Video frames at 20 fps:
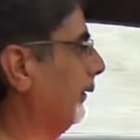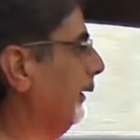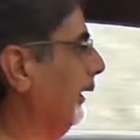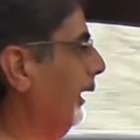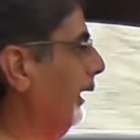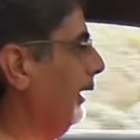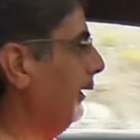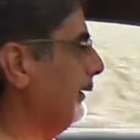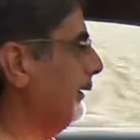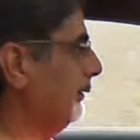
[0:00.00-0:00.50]

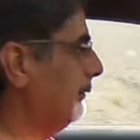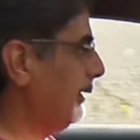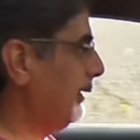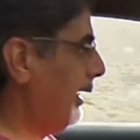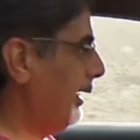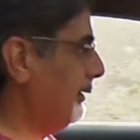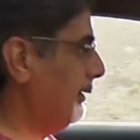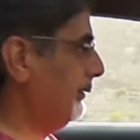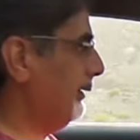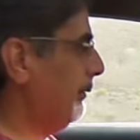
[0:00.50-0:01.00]
And this
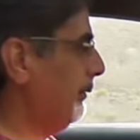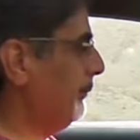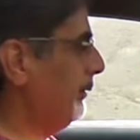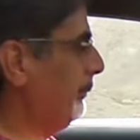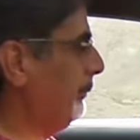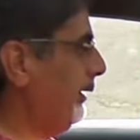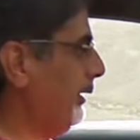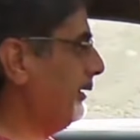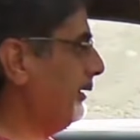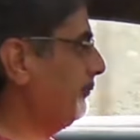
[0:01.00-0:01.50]
guy has let me
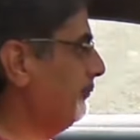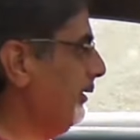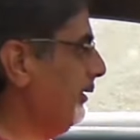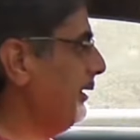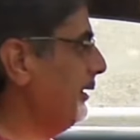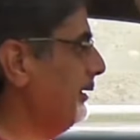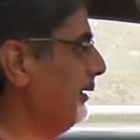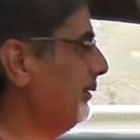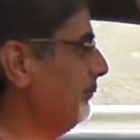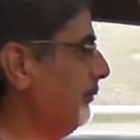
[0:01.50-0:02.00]
pass
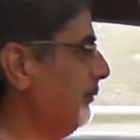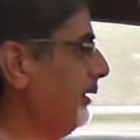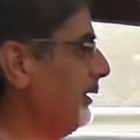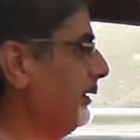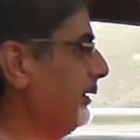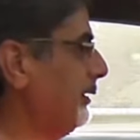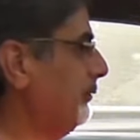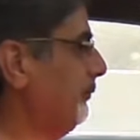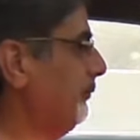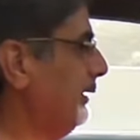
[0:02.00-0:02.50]
very, very
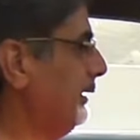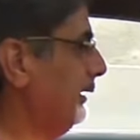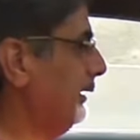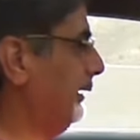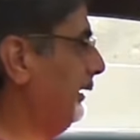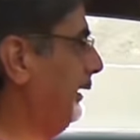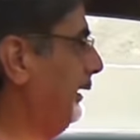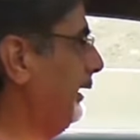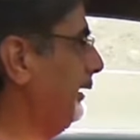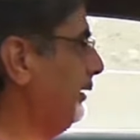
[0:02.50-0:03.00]

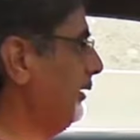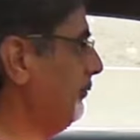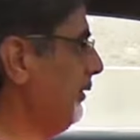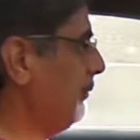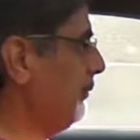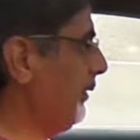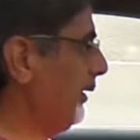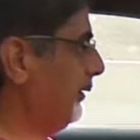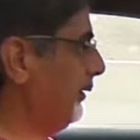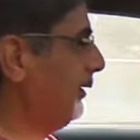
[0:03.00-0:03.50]
conveniently. Thank you
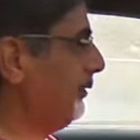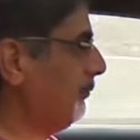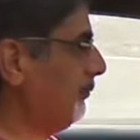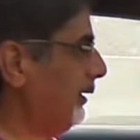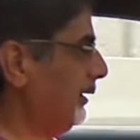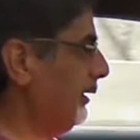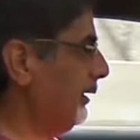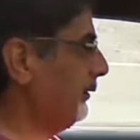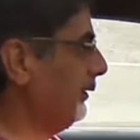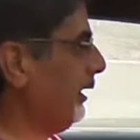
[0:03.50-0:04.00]
very much. That's
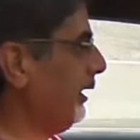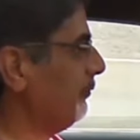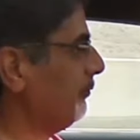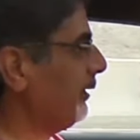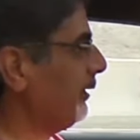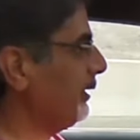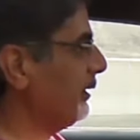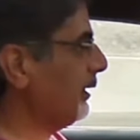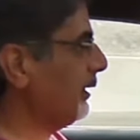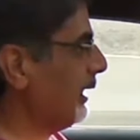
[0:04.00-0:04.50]

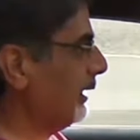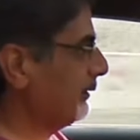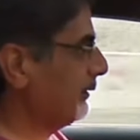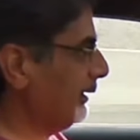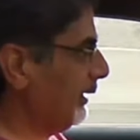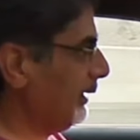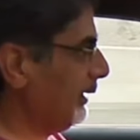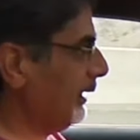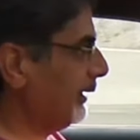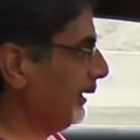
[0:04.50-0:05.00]
very good,
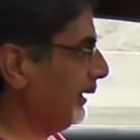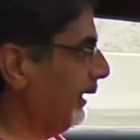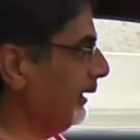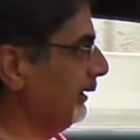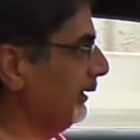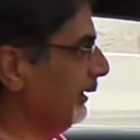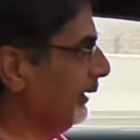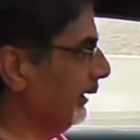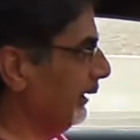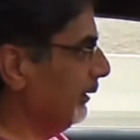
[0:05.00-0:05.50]
actually. I like that.
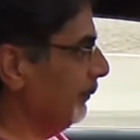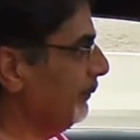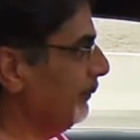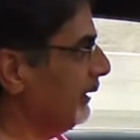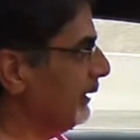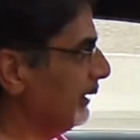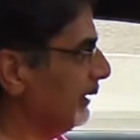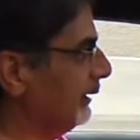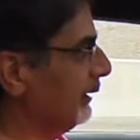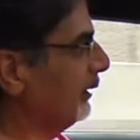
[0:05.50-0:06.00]

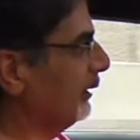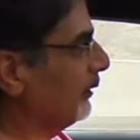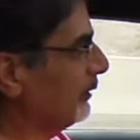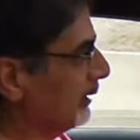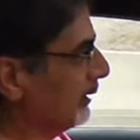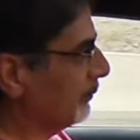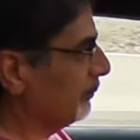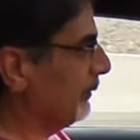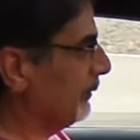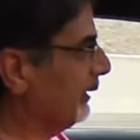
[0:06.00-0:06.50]
Immediately
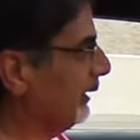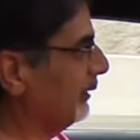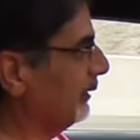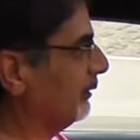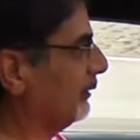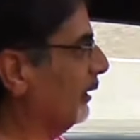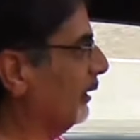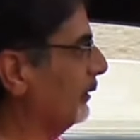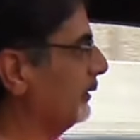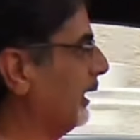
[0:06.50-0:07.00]
noticed me and
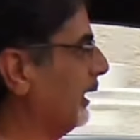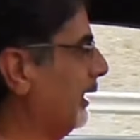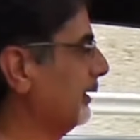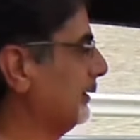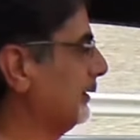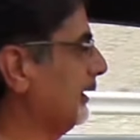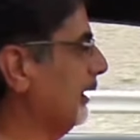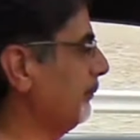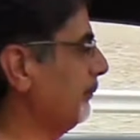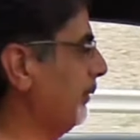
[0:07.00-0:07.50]
slowed down
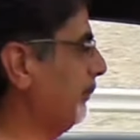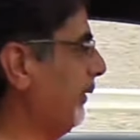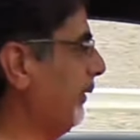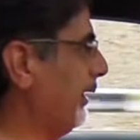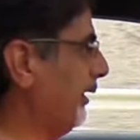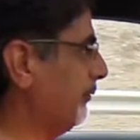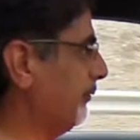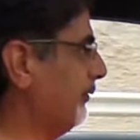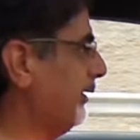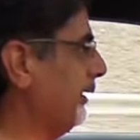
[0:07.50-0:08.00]
to let me
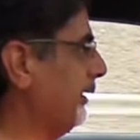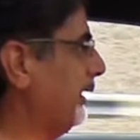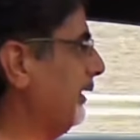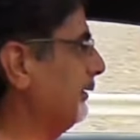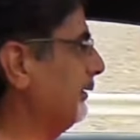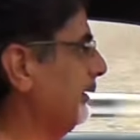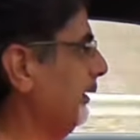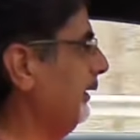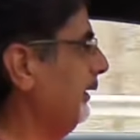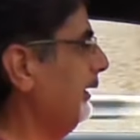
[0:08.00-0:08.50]
pass. Very
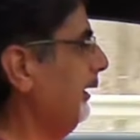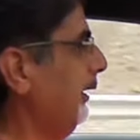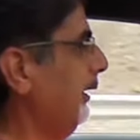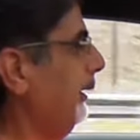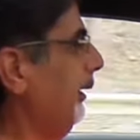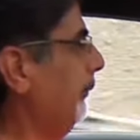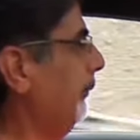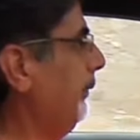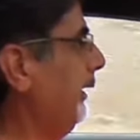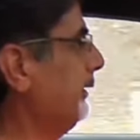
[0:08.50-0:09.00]
nice.
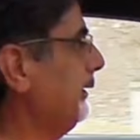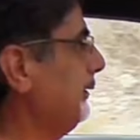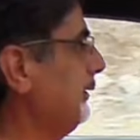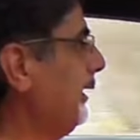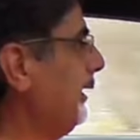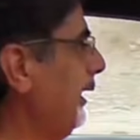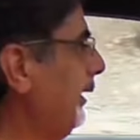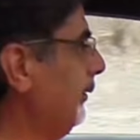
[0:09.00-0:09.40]
But